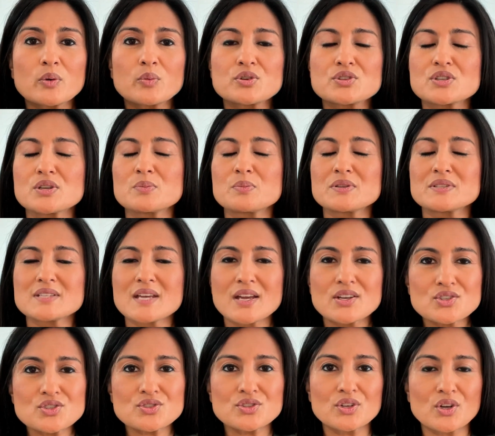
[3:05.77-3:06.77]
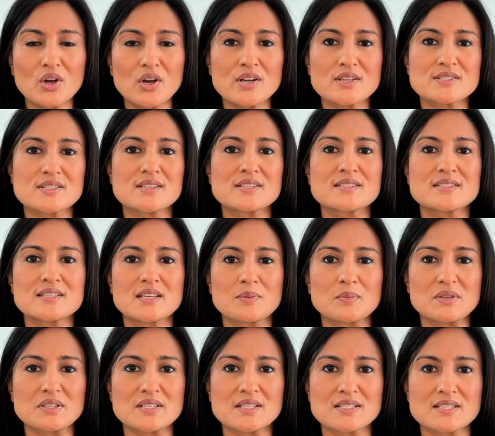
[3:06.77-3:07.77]
which can potentially cause
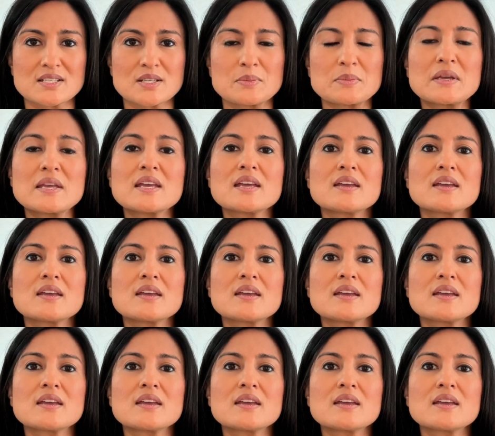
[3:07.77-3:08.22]
astigmatism.